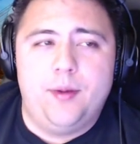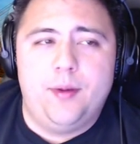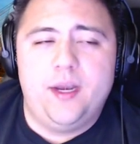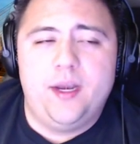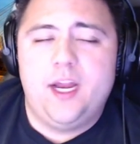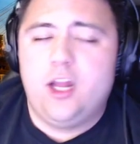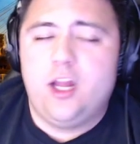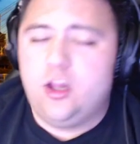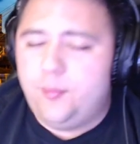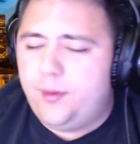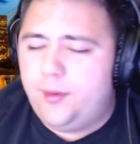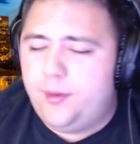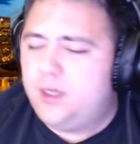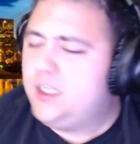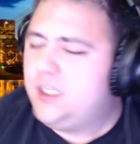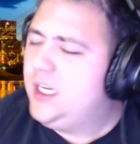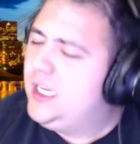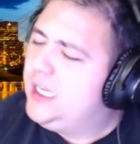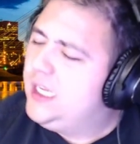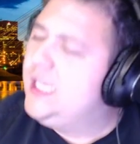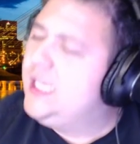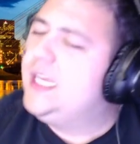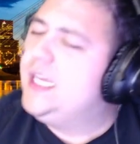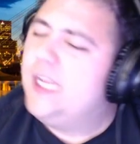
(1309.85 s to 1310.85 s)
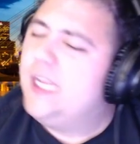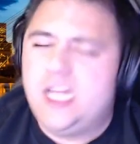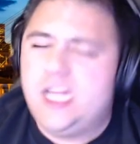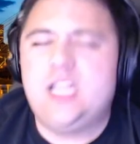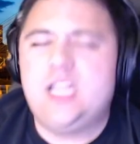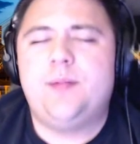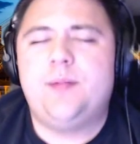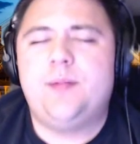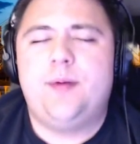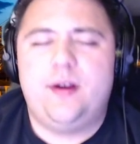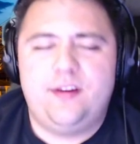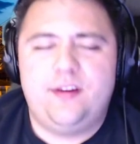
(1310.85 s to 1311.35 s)
But
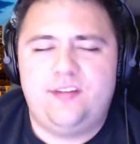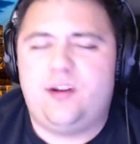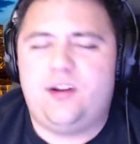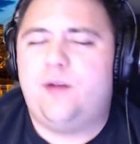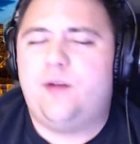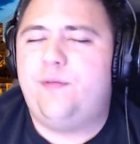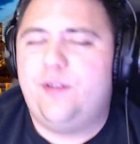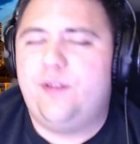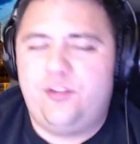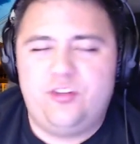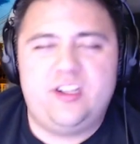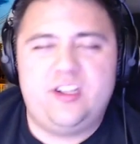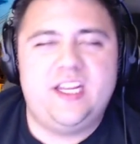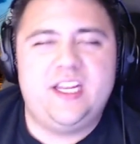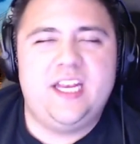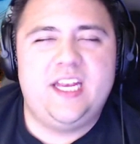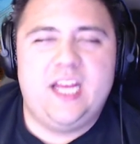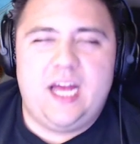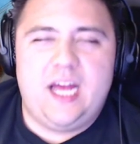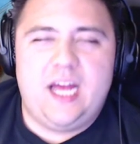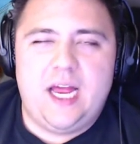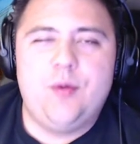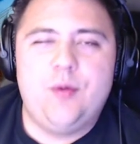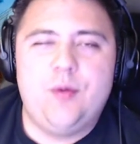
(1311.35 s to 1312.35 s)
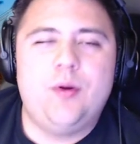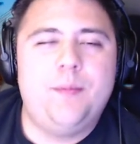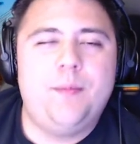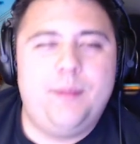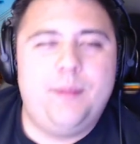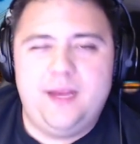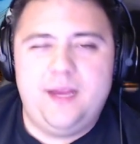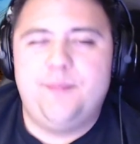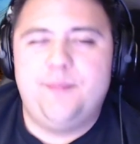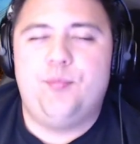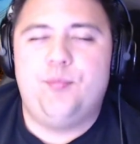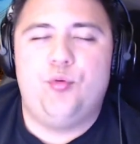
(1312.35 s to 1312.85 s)
Hellebuck, selfishly, I would
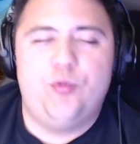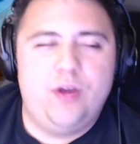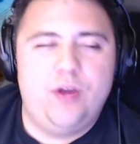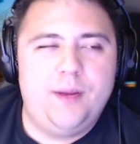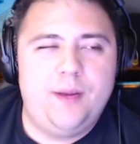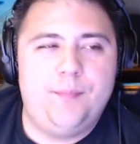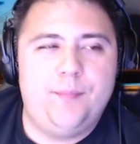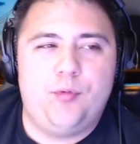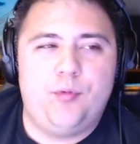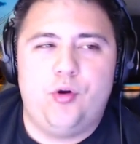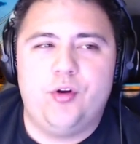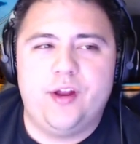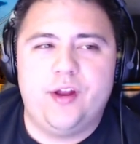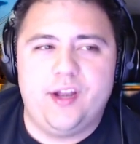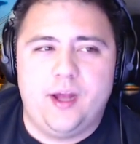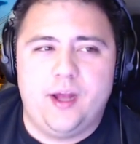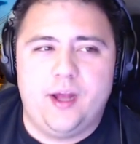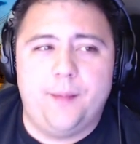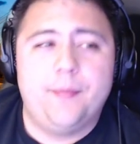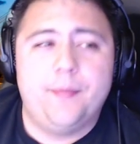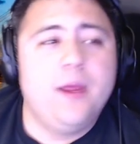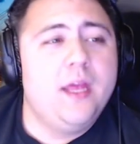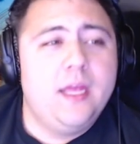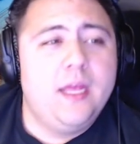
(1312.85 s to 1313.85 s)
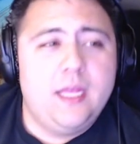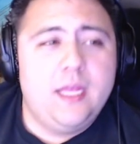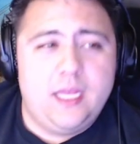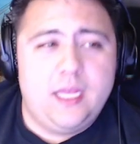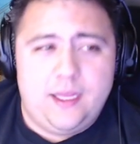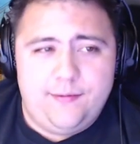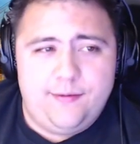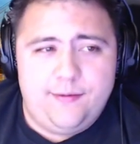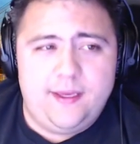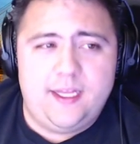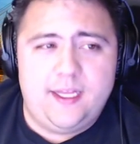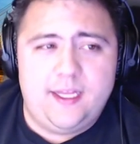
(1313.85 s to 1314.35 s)
be pretty broken up
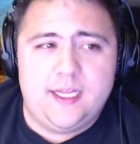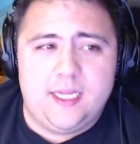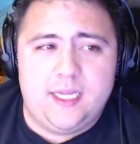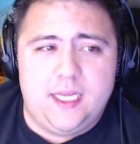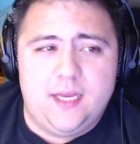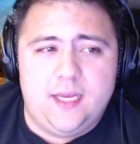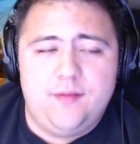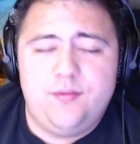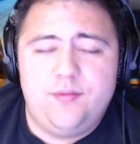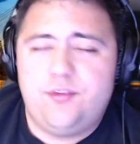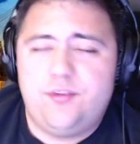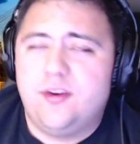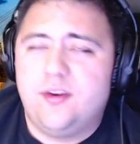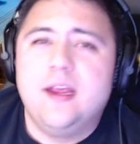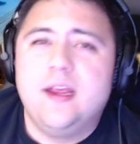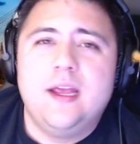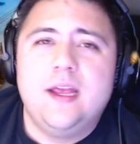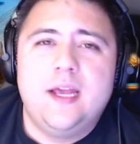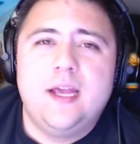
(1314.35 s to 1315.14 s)
if he leaves.